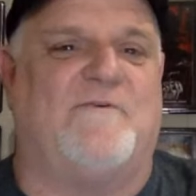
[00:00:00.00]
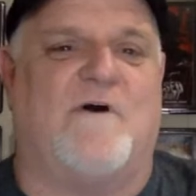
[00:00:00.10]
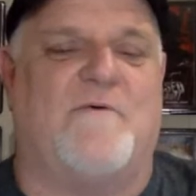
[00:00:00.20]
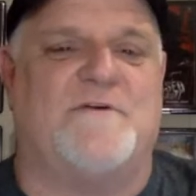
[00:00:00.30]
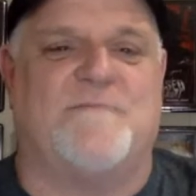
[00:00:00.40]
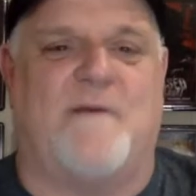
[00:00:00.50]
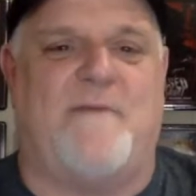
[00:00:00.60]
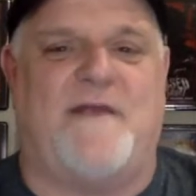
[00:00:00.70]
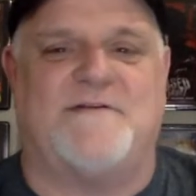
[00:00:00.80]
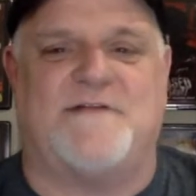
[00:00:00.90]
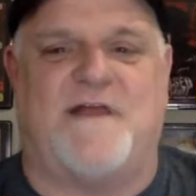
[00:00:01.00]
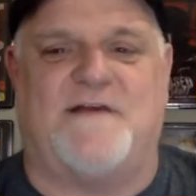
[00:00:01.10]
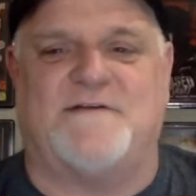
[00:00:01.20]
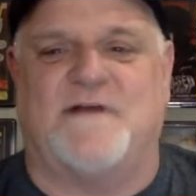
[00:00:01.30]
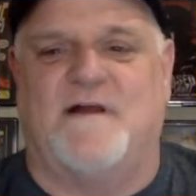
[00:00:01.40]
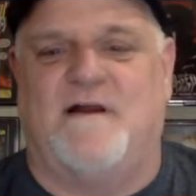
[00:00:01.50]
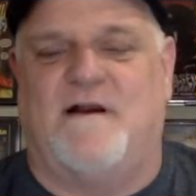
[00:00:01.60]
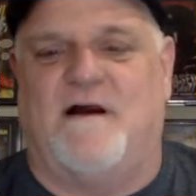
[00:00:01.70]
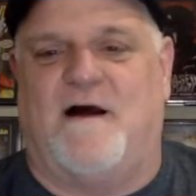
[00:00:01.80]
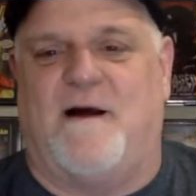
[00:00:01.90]
They're always my mainstays.
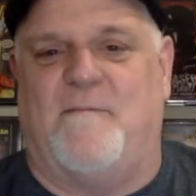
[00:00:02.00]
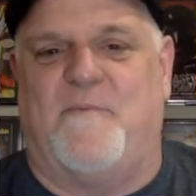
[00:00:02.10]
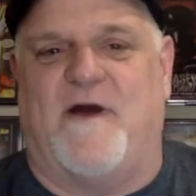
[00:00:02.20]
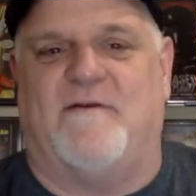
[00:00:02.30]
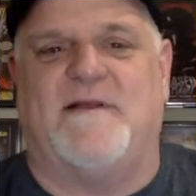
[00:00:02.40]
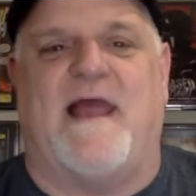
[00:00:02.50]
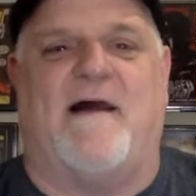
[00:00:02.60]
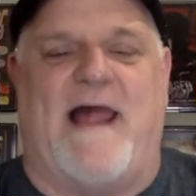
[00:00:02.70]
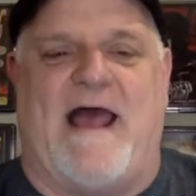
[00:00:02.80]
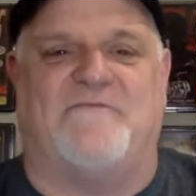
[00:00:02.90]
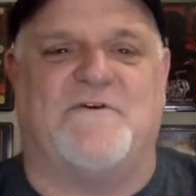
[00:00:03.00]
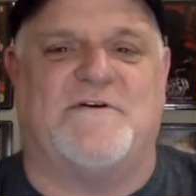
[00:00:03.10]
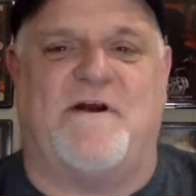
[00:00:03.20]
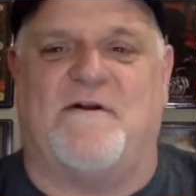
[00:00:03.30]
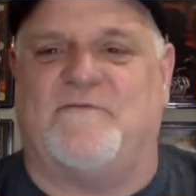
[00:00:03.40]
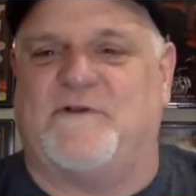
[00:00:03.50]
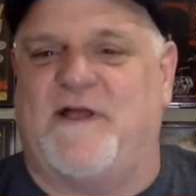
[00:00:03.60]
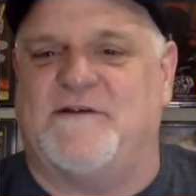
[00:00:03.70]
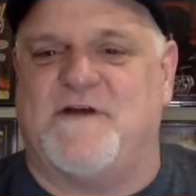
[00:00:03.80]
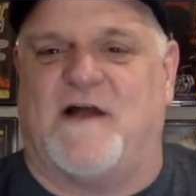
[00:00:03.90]
But yeah, after Daredevil
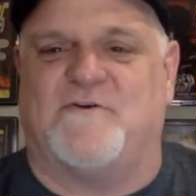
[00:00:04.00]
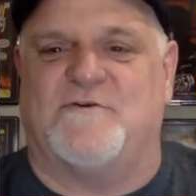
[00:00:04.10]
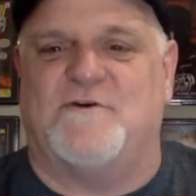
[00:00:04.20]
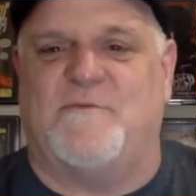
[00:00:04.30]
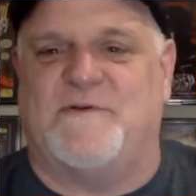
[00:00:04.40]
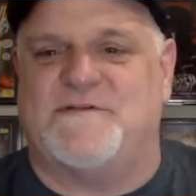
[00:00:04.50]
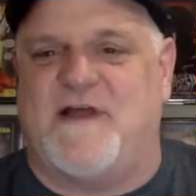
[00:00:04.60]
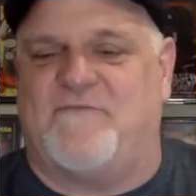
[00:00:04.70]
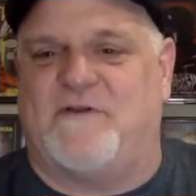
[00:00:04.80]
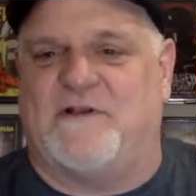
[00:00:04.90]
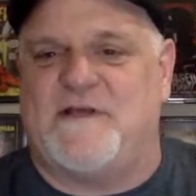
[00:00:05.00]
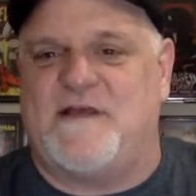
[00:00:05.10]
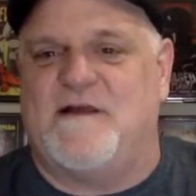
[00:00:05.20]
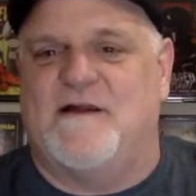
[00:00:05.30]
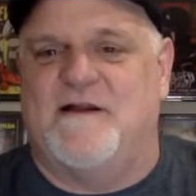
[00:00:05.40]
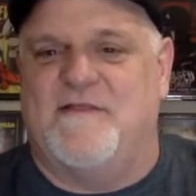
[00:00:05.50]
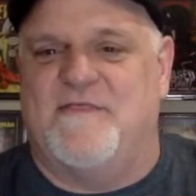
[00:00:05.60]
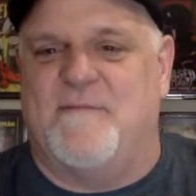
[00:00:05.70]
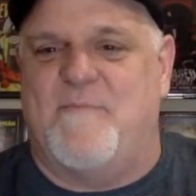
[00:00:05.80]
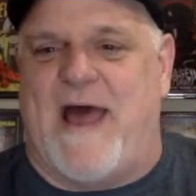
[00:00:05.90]
and Dr. Doom, it's definitely
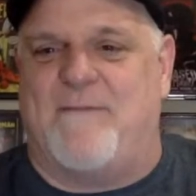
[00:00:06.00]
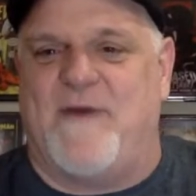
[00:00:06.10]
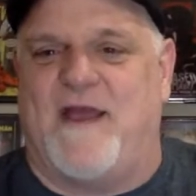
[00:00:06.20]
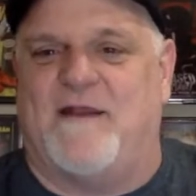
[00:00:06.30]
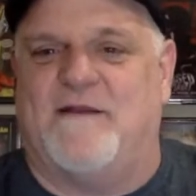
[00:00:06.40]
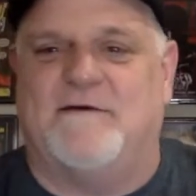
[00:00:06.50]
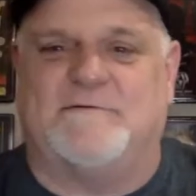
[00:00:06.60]
the Batman.